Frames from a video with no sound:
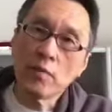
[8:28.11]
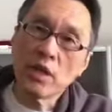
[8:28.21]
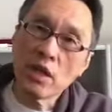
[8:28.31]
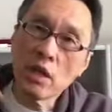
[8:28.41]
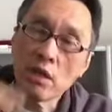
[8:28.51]
the
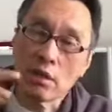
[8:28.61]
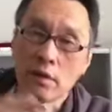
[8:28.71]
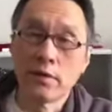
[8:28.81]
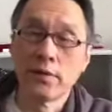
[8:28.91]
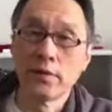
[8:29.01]
hill.
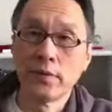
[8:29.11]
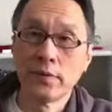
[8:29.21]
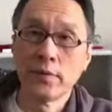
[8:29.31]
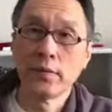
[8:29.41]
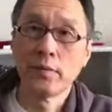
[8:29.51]

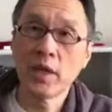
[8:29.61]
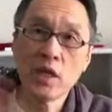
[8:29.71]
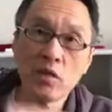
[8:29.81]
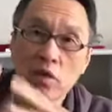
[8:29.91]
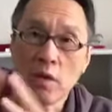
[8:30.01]
Make
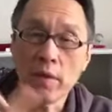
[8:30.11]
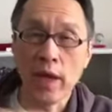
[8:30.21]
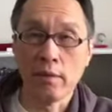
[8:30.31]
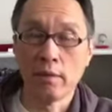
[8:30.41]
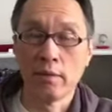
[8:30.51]
use of that.